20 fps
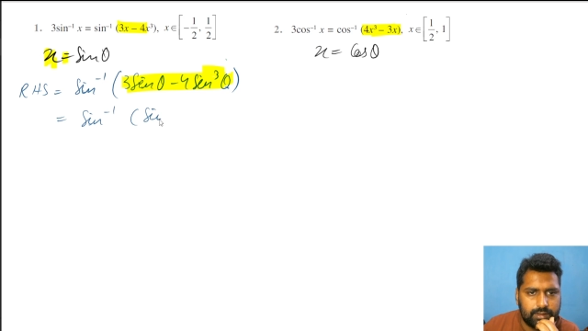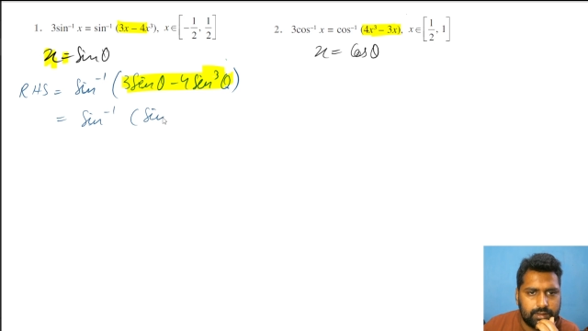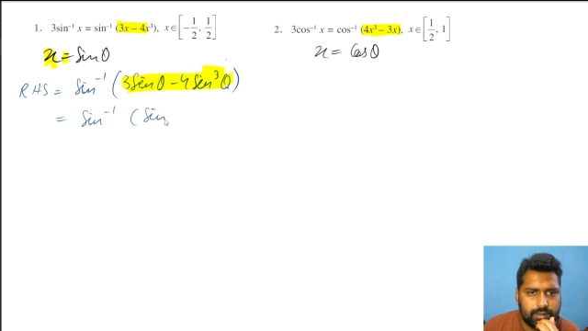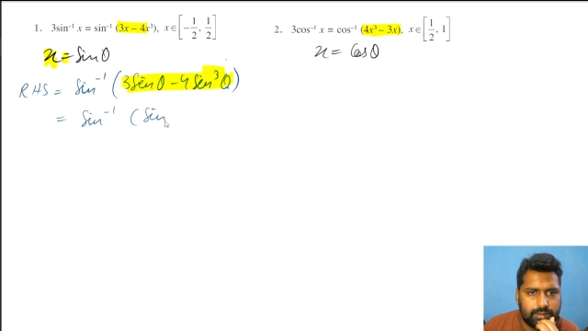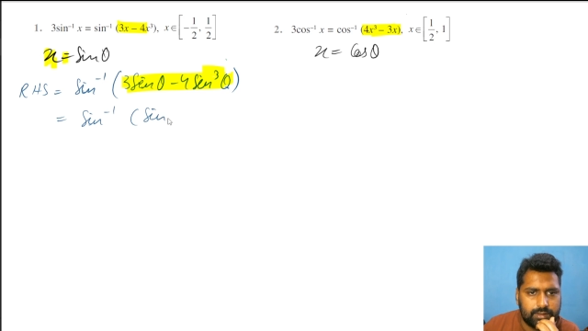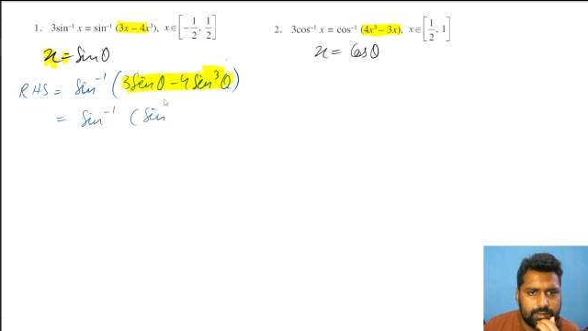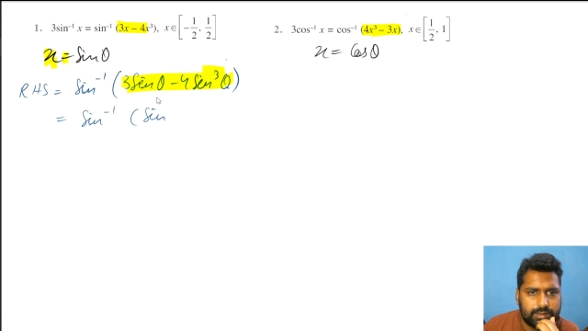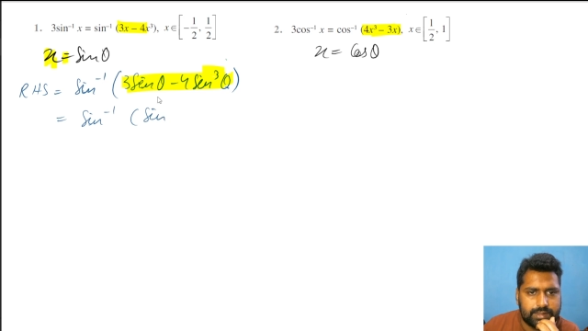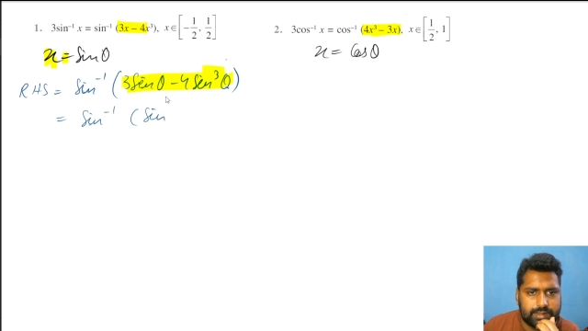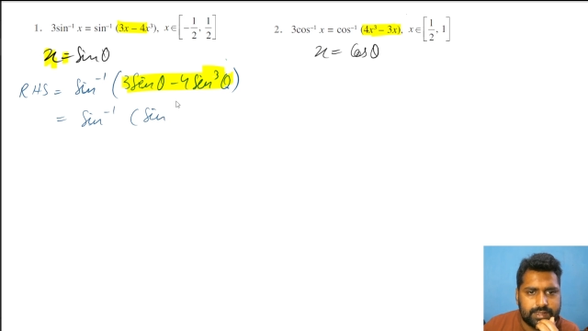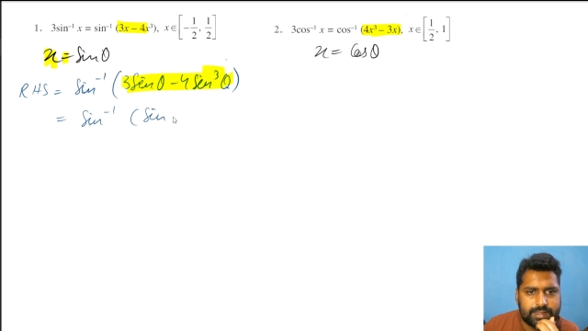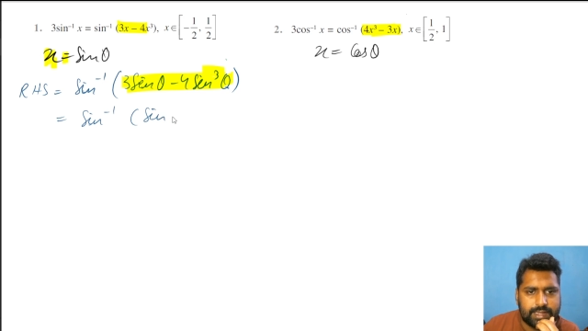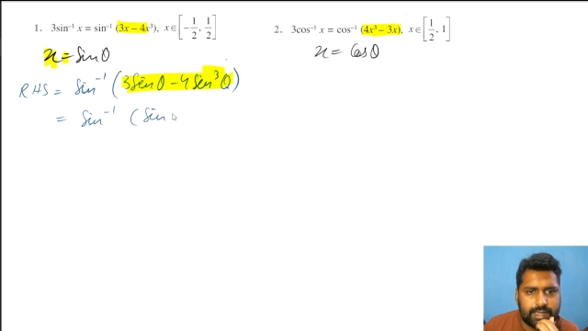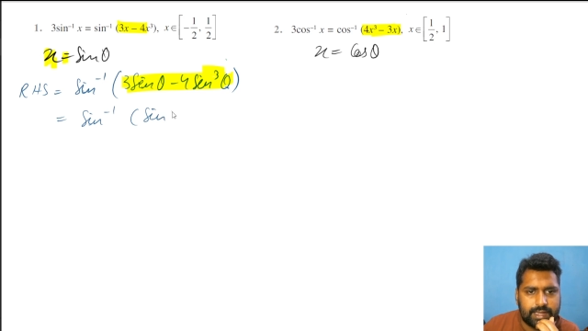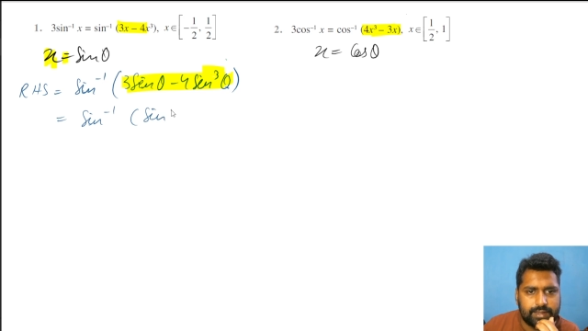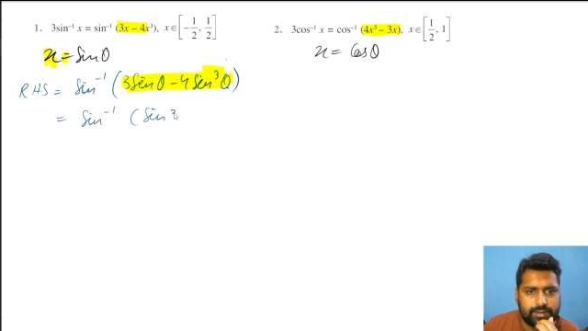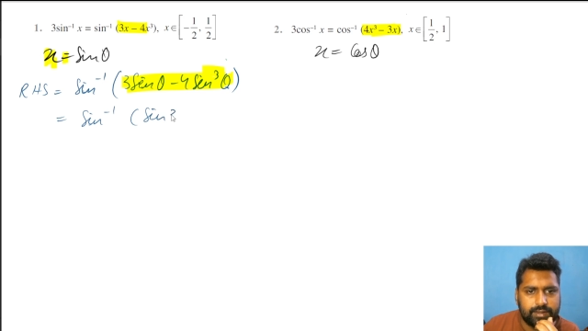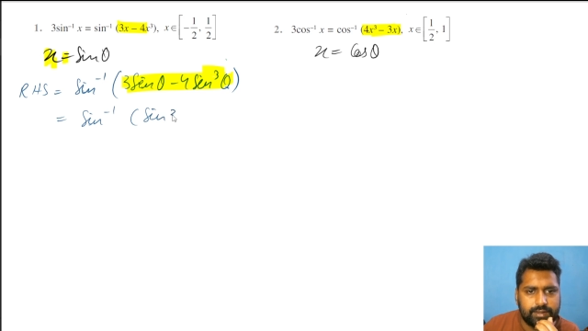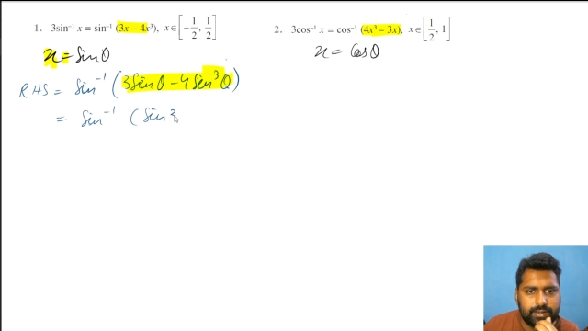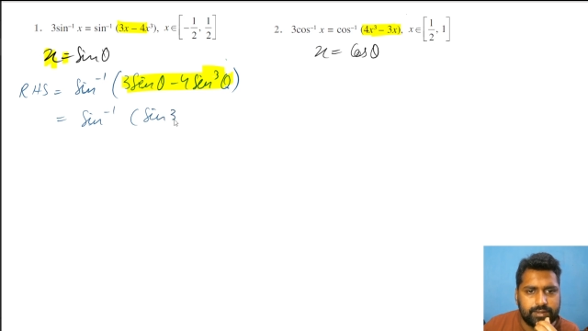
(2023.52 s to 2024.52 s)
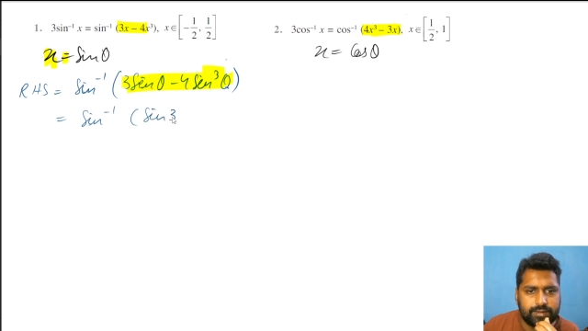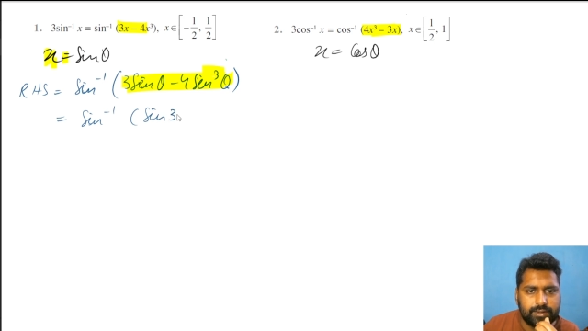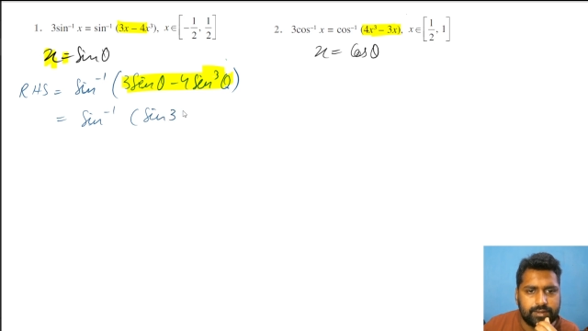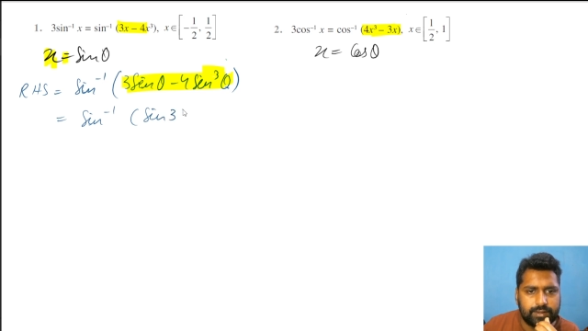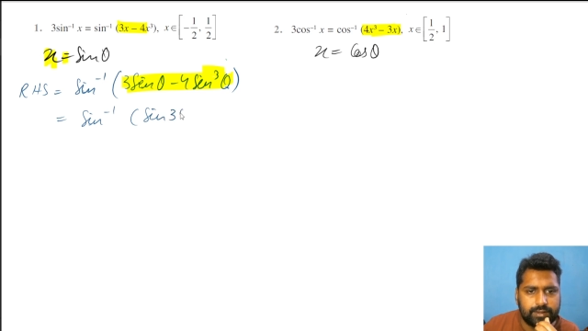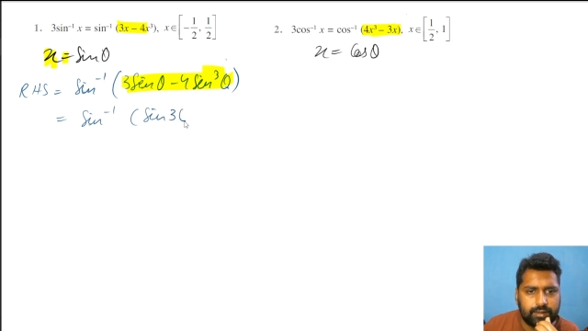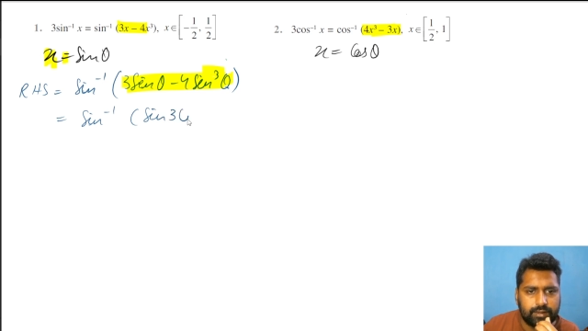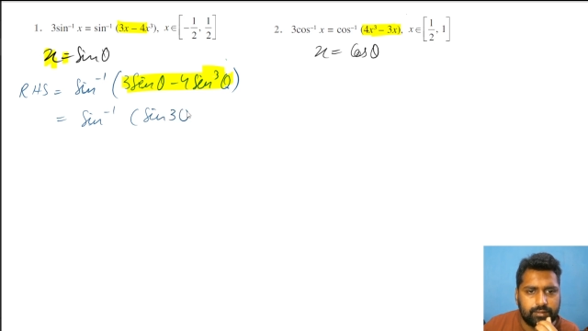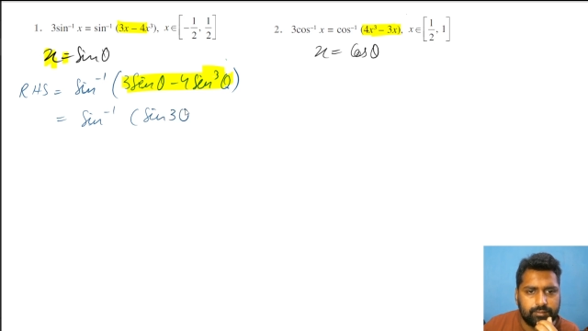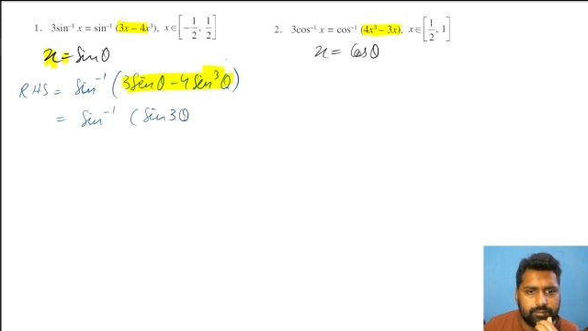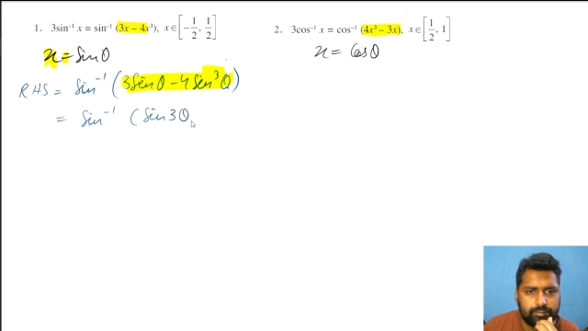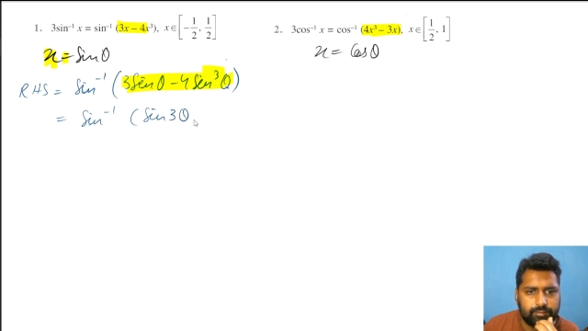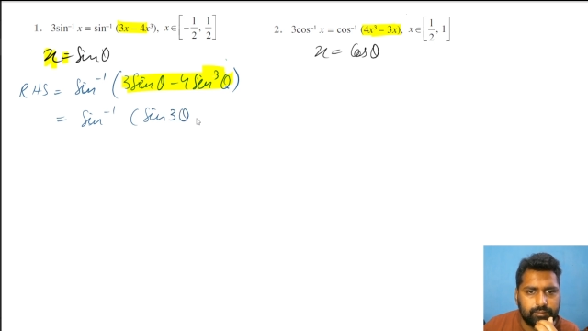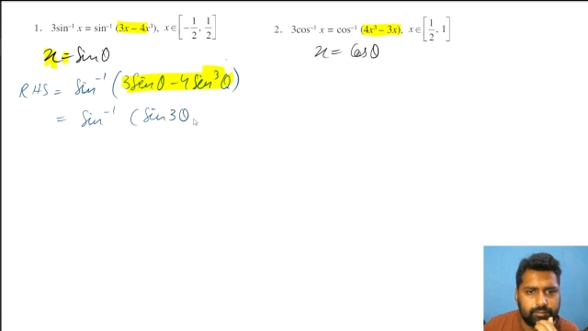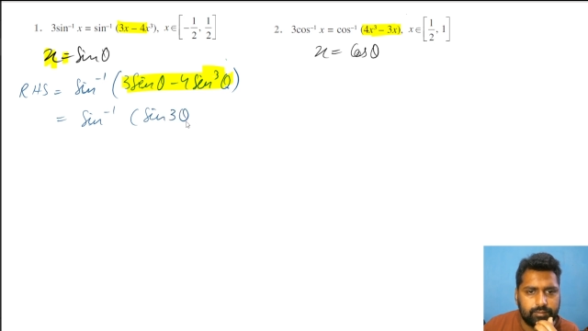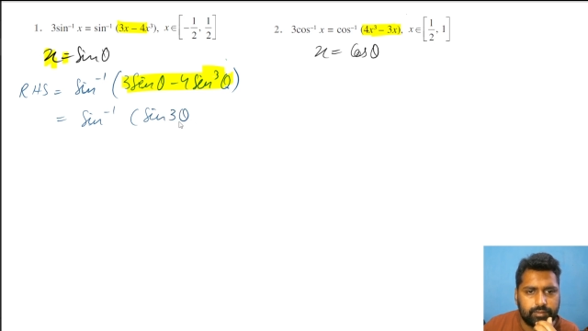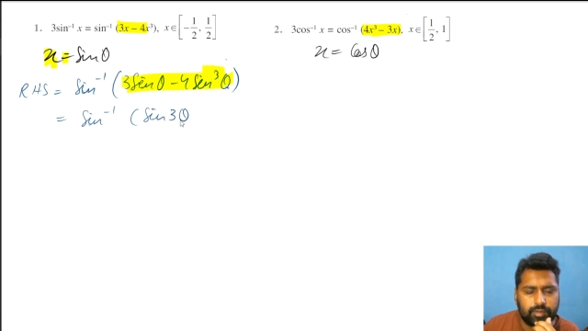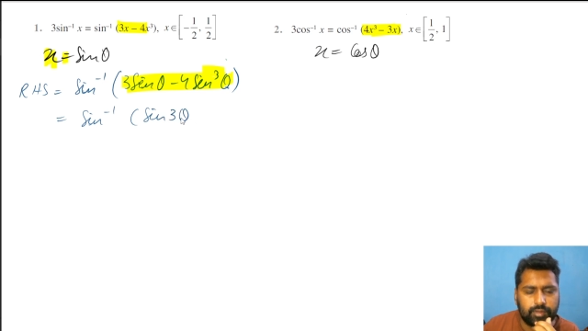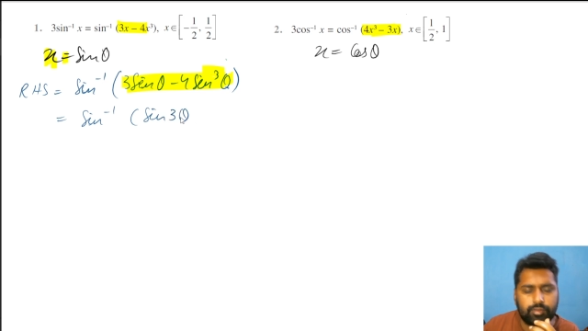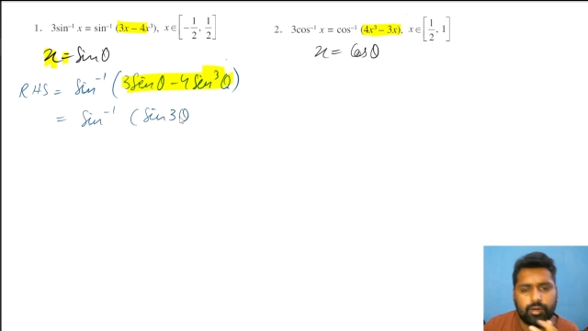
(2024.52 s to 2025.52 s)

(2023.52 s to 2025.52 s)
this is sine 3 theta, the